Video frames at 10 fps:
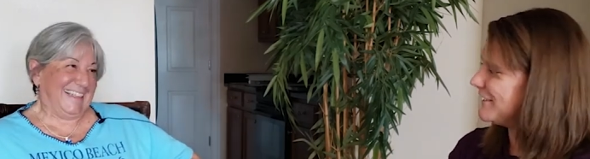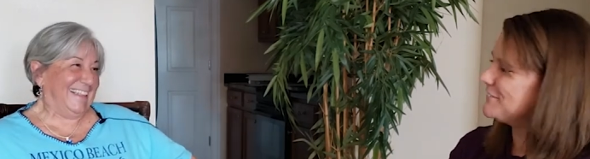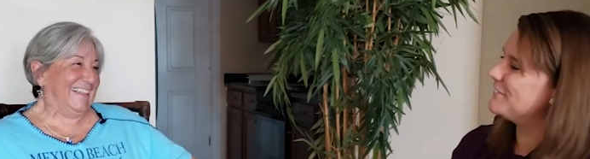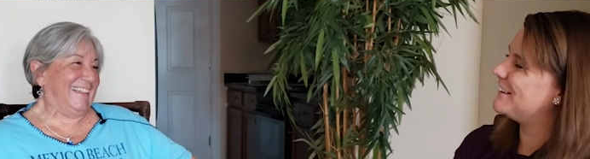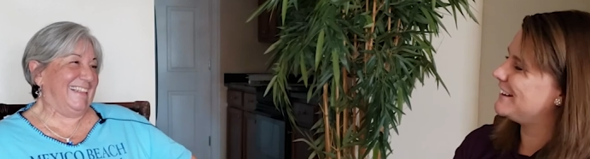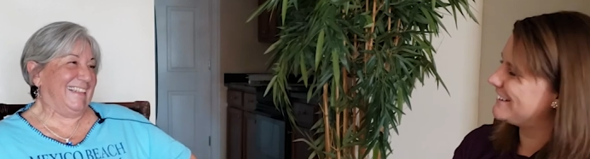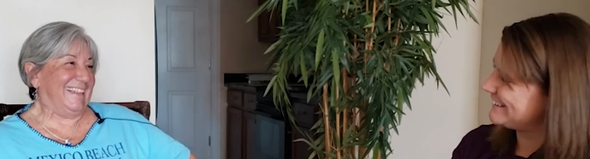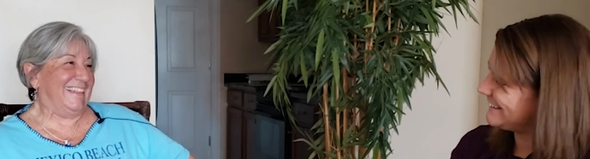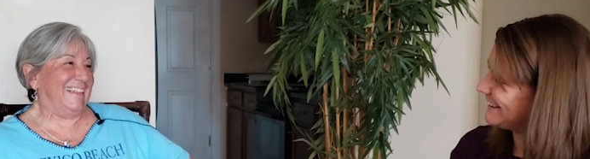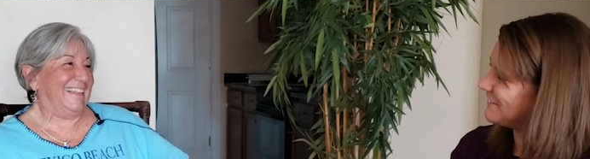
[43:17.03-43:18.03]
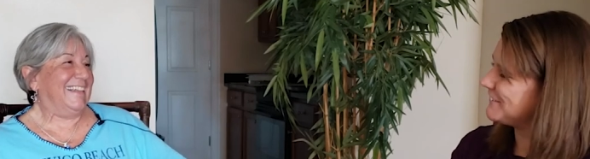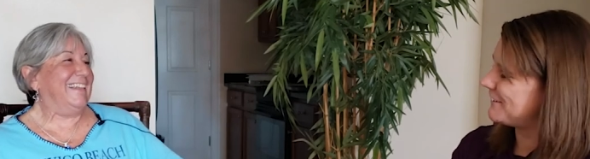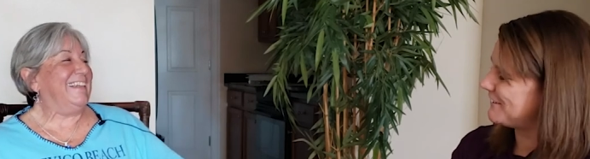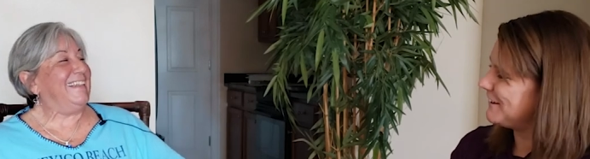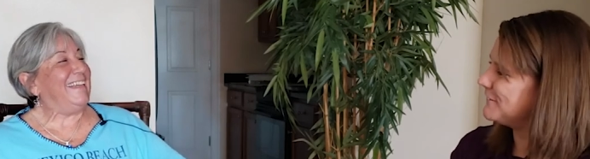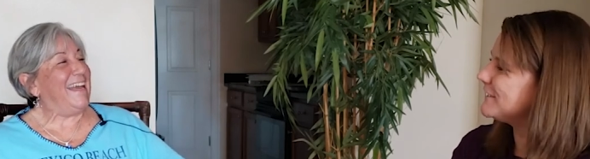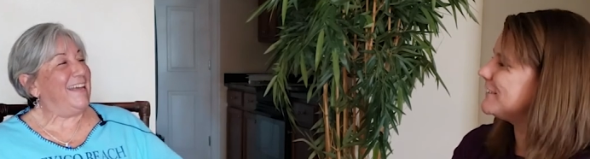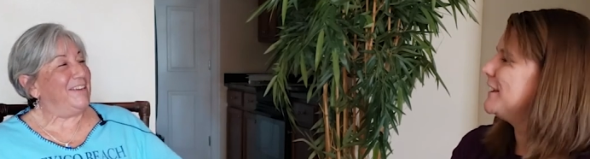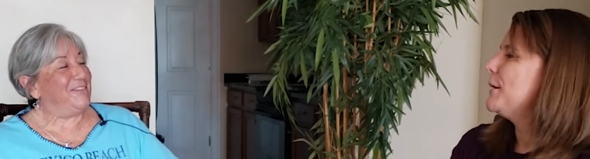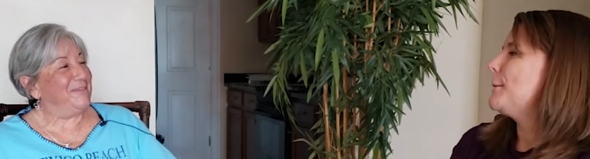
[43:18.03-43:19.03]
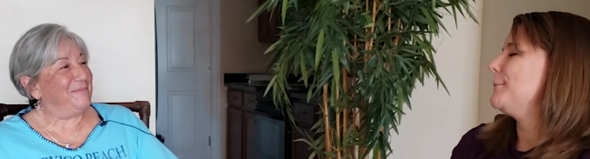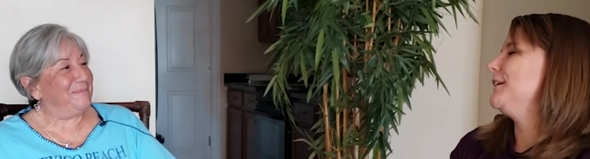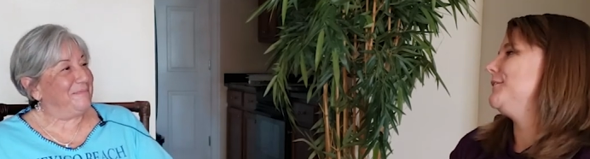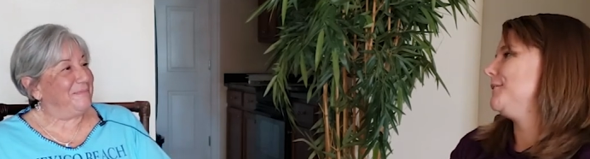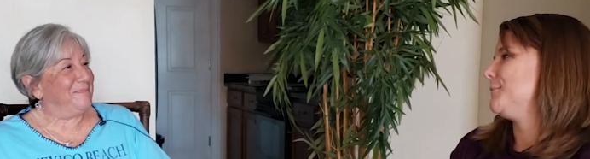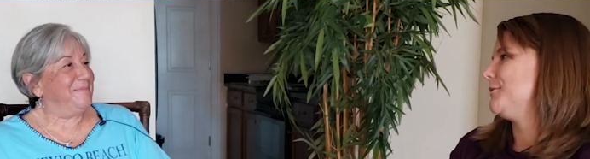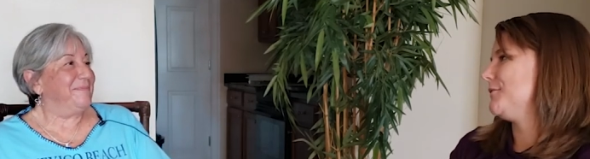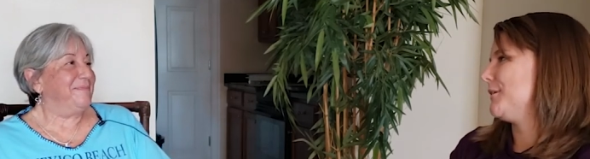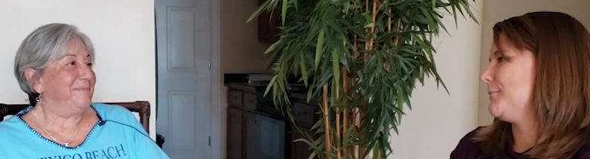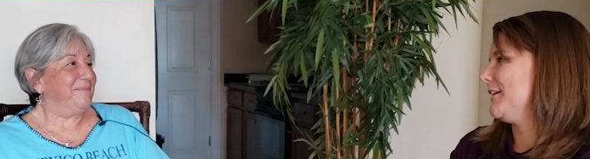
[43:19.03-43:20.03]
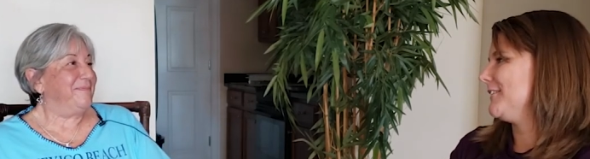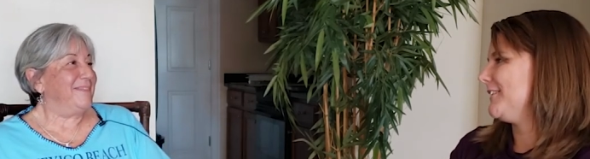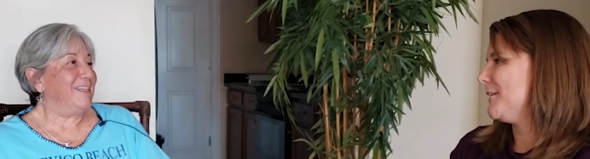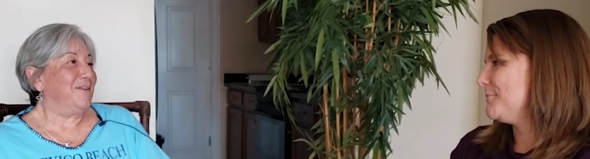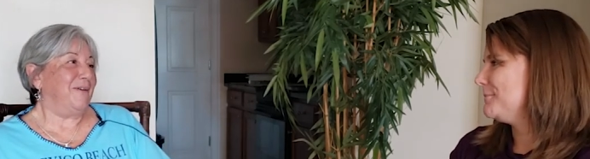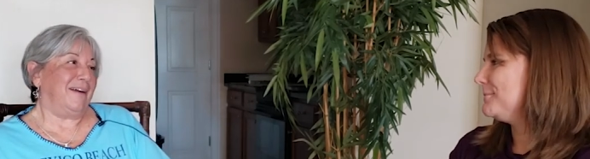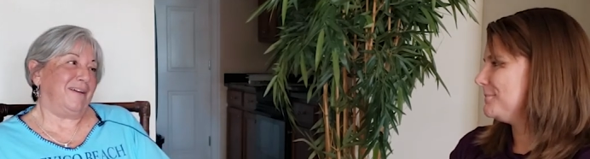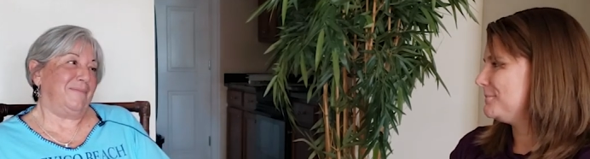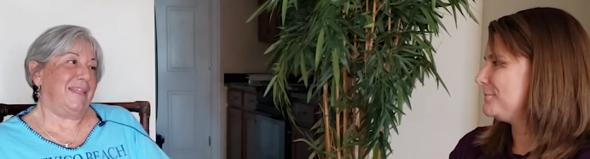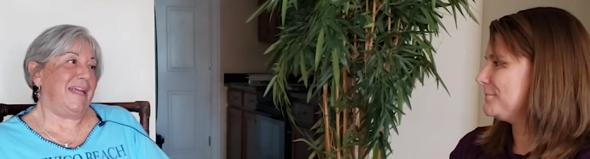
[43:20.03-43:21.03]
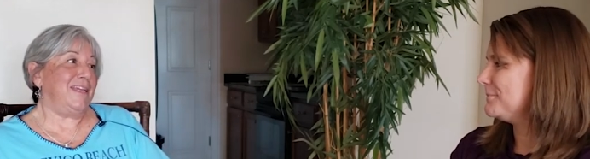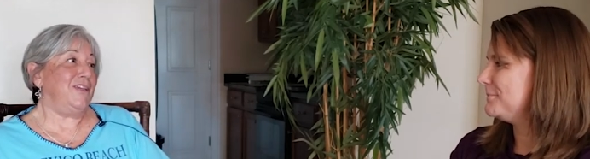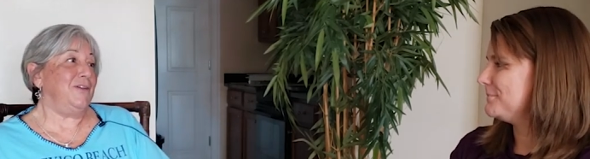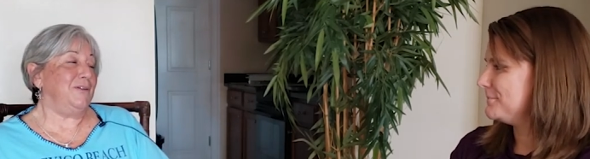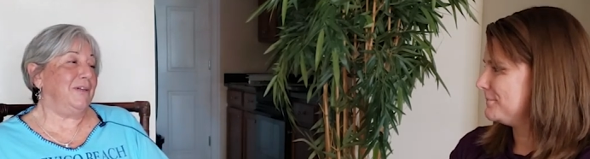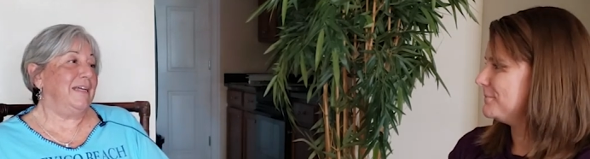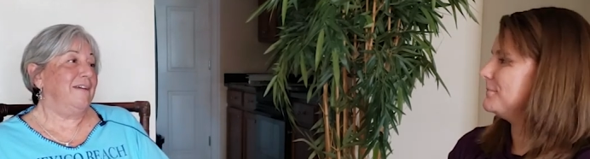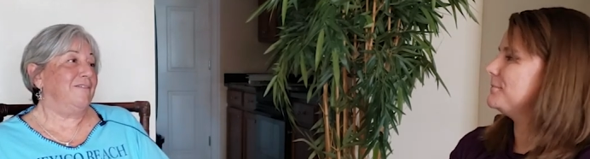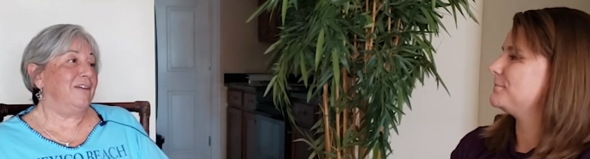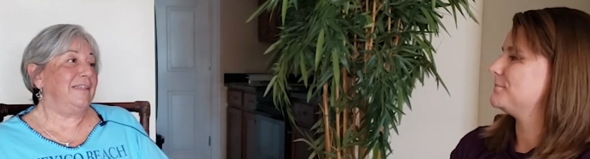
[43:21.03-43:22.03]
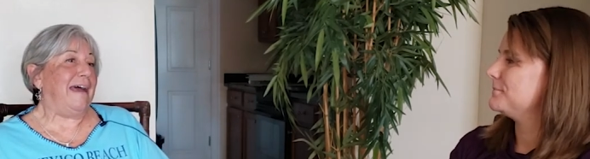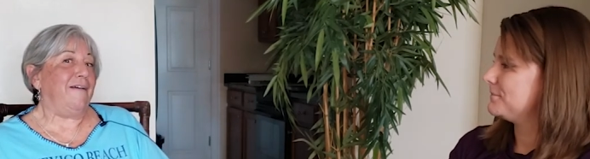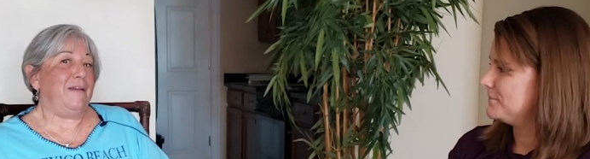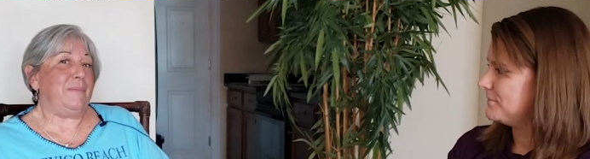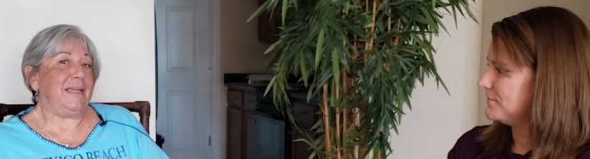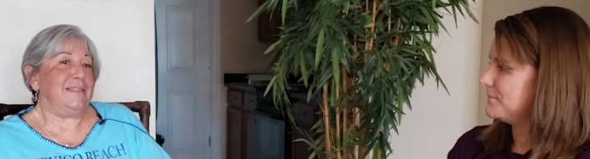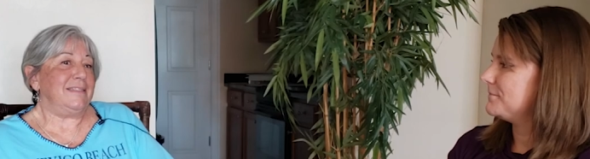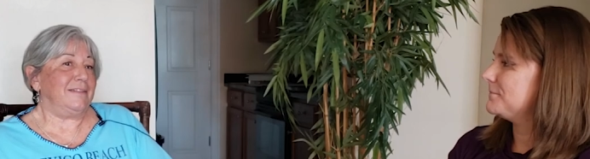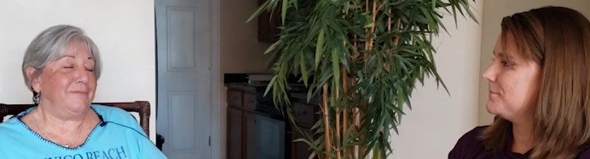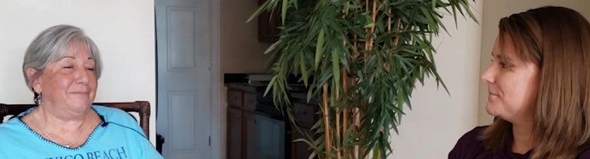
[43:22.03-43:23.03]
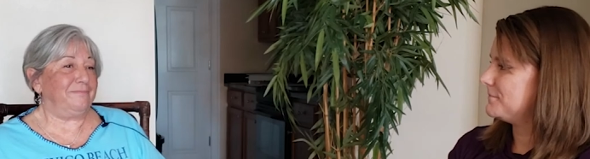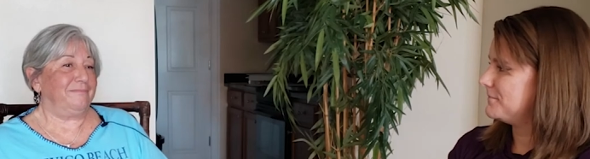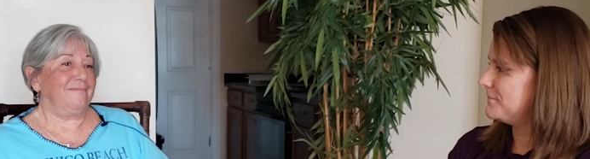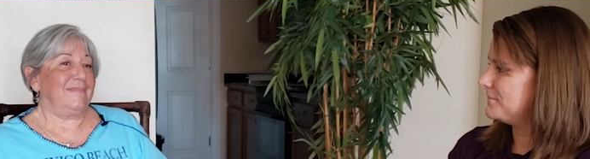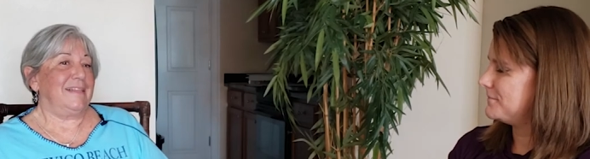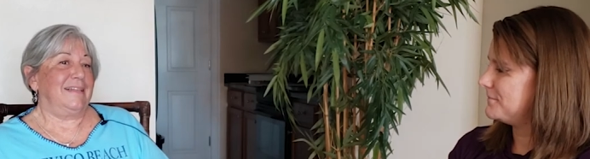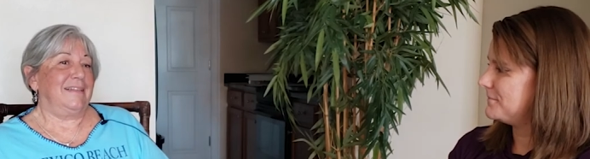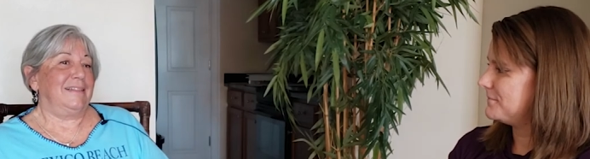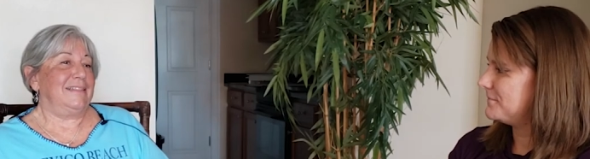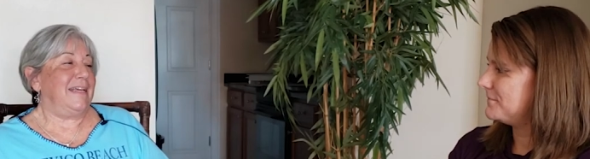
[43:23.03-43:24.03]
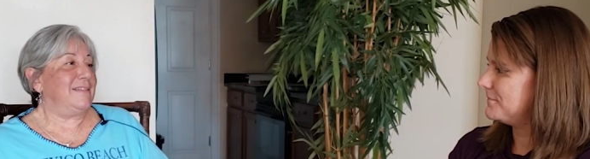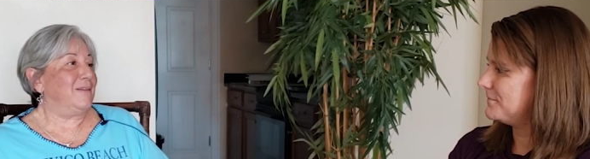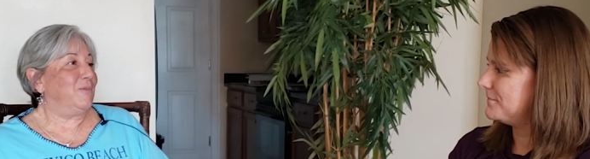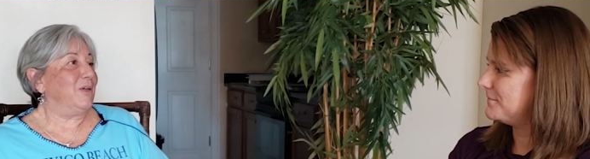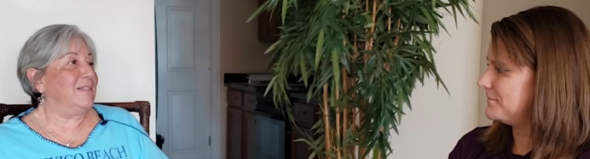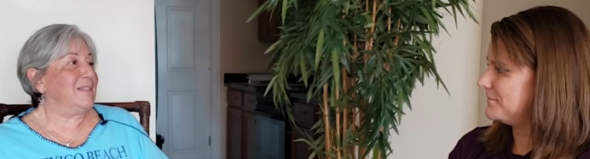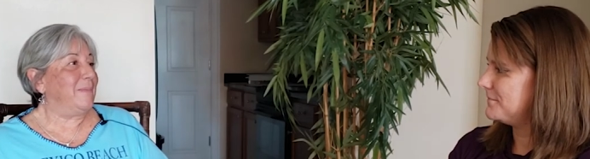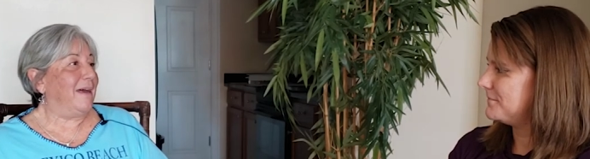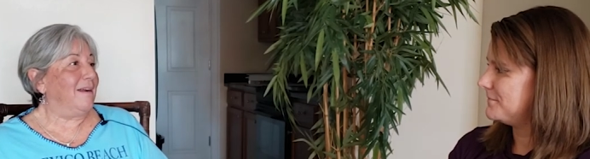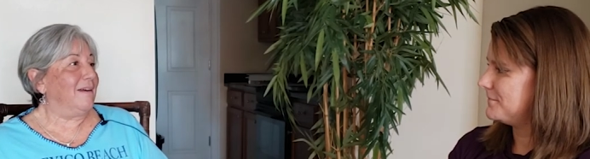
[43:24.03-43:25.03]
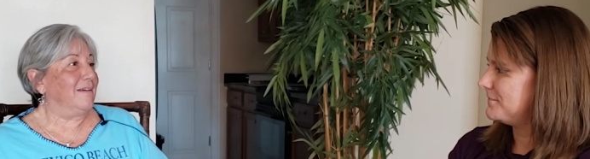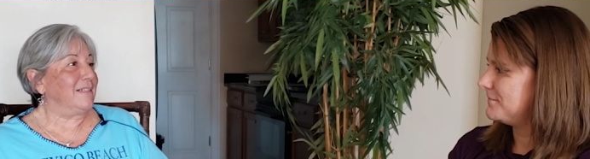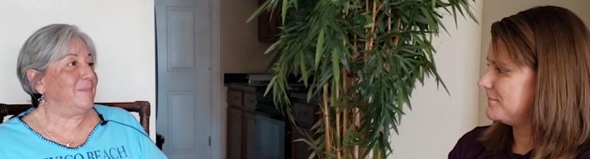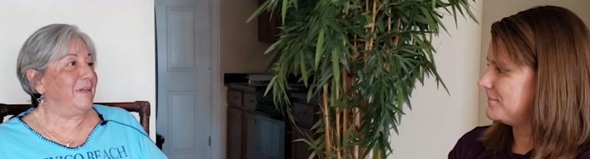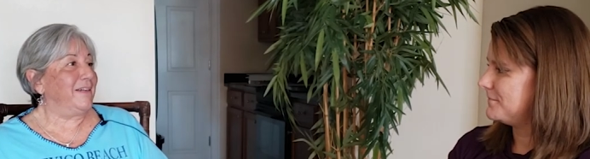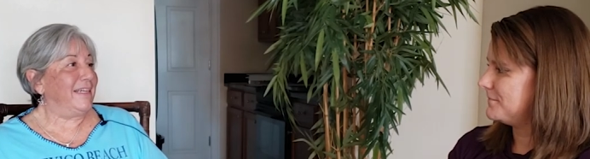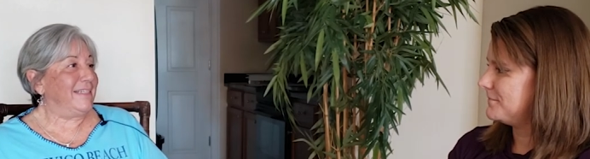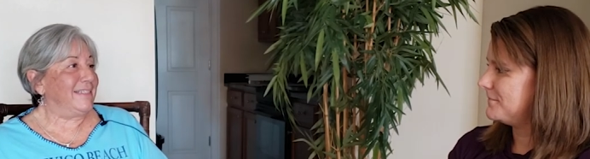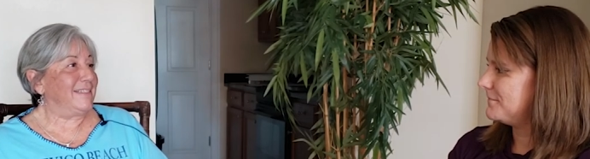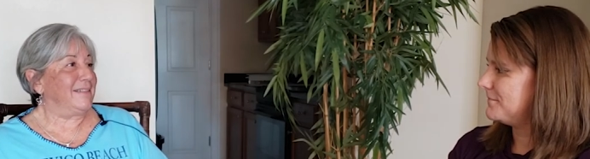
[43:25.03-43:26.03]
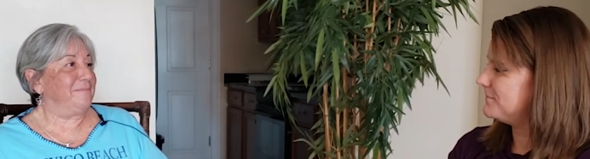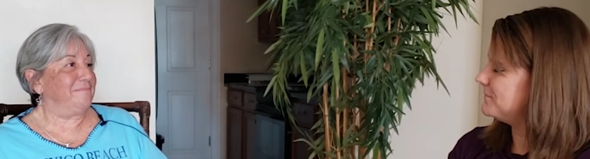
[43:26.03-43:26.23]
Speaker 1: yeah, yeah. Thank you so much for coming out today.
Speaker 2: You're welcome. Thank you for allowing me to say some words about our experience.